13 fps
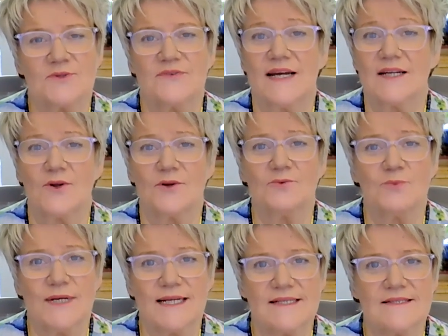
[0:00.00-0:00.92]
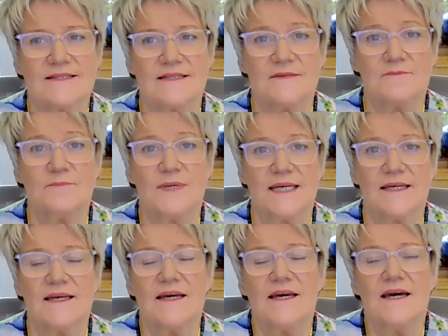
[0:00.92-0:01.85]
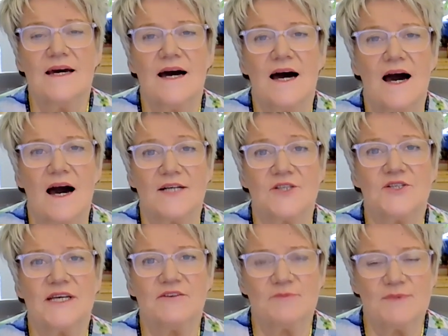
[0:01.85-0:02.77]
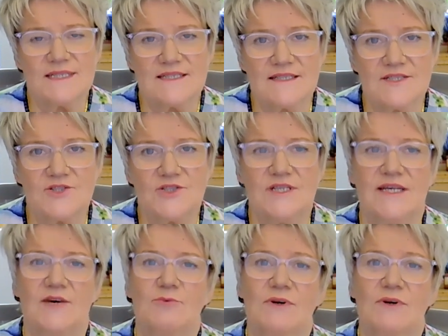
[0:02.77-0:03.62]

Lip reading: We've had a lot of wins and big achievements this year.